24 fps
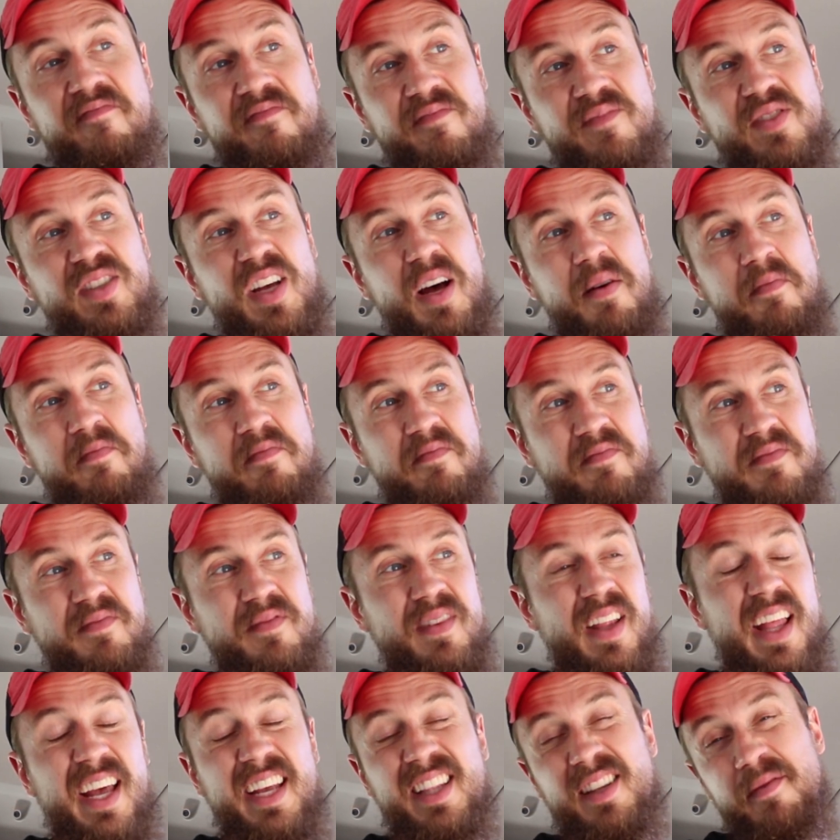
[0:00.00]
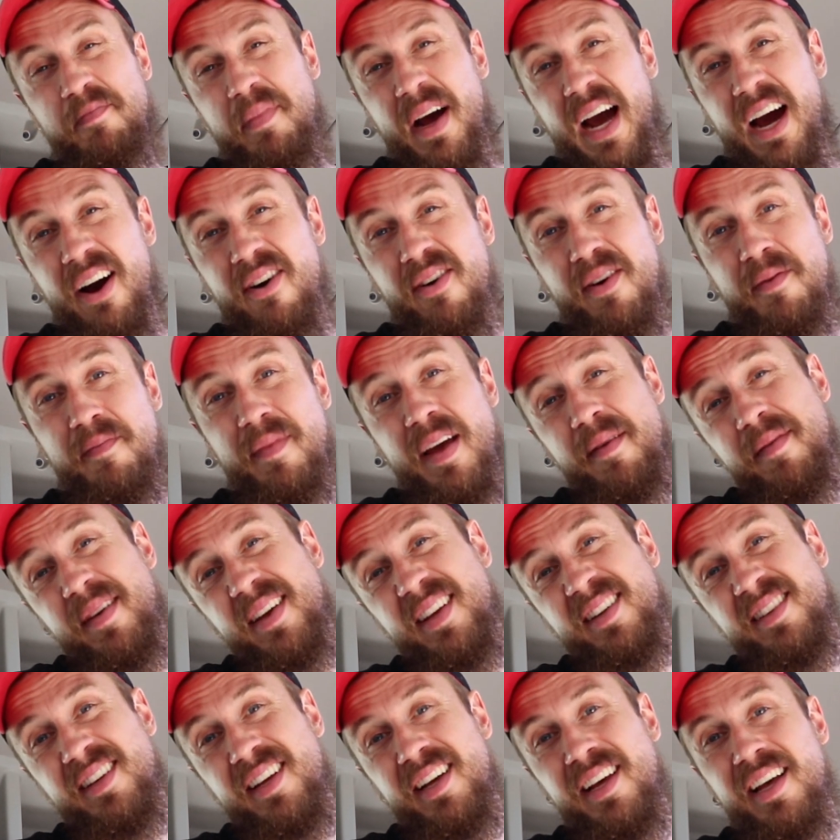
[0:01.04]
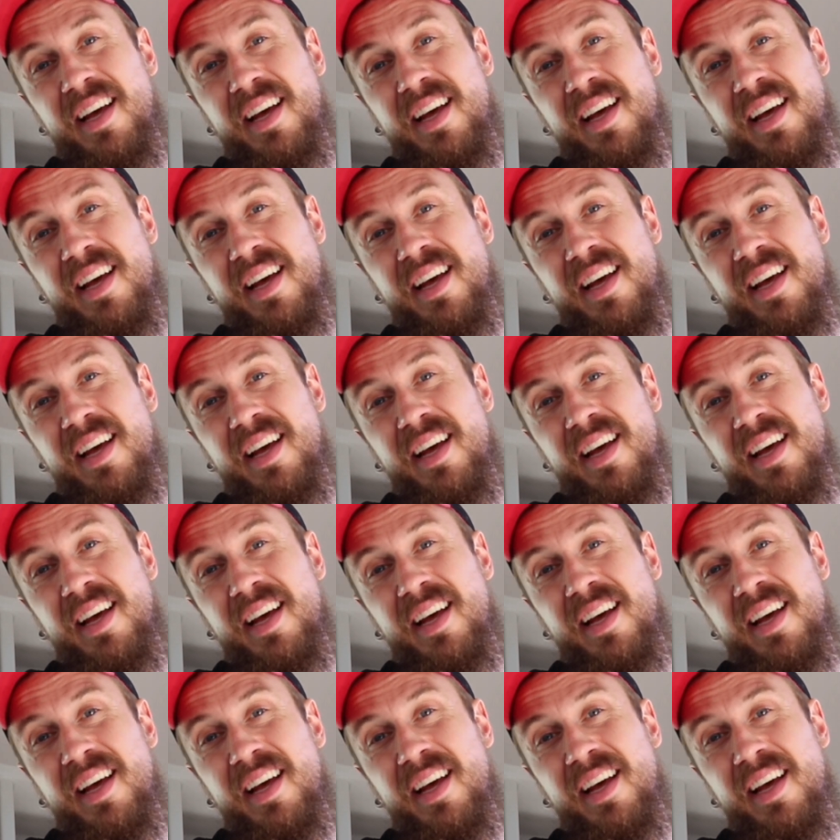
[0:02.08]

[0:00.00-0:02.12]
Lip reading: Some, like the power, maybe